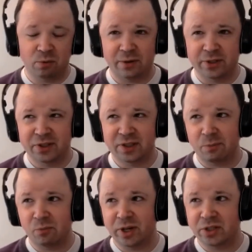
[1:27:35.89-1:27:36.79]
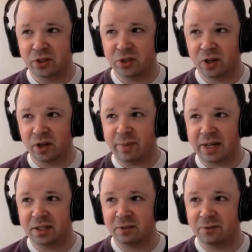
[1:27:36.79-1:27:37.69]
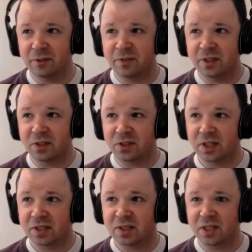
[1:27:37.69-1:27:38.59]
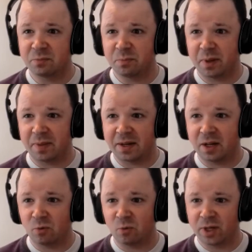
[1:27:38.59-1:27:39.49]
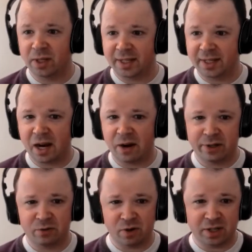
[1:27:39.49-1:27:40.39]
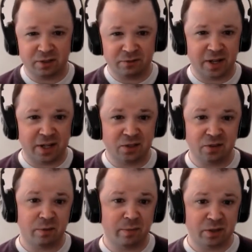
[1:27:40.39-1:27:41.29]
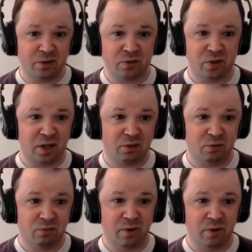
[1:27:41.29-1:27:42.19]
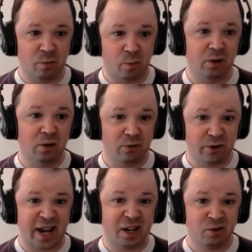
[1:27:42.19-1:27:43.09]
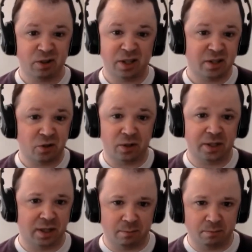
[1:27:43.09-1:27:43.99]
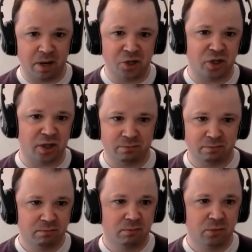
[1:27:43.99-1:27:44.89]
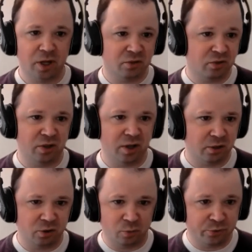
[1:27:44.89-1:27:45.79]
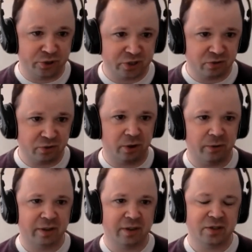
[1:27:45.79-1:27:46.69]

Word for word: There is some research going back to the 50s and 60s, but they didn't really characterize the phases of the menstrual cycle very well or very accurately. They certainly didn't measure you know, estradiol or progesterone or anything.